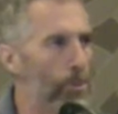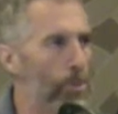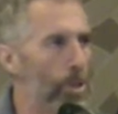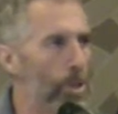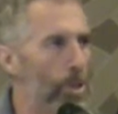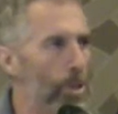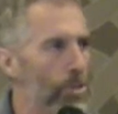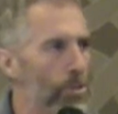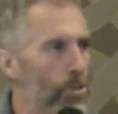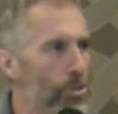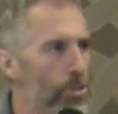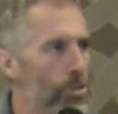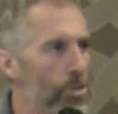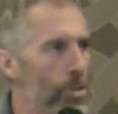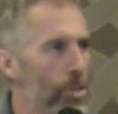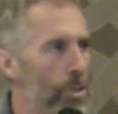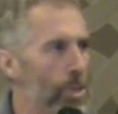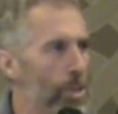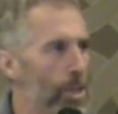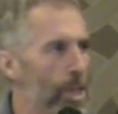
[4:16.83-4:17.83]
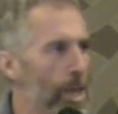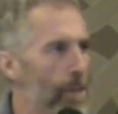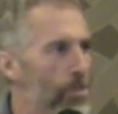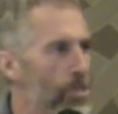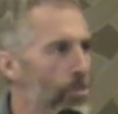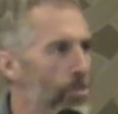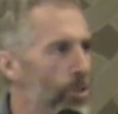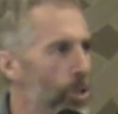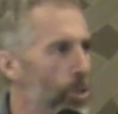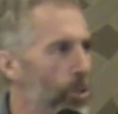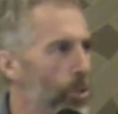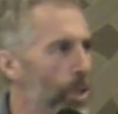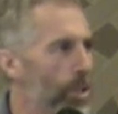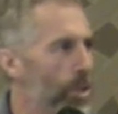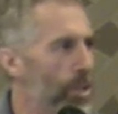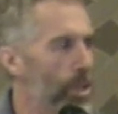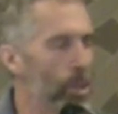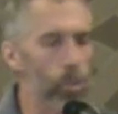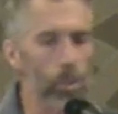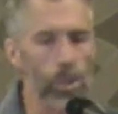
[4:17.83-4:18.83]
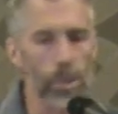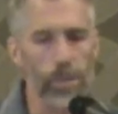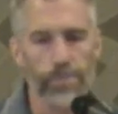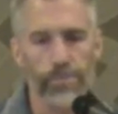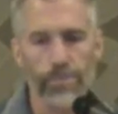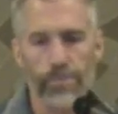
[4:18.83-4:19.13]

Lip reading: particles in the atmosphere created equal,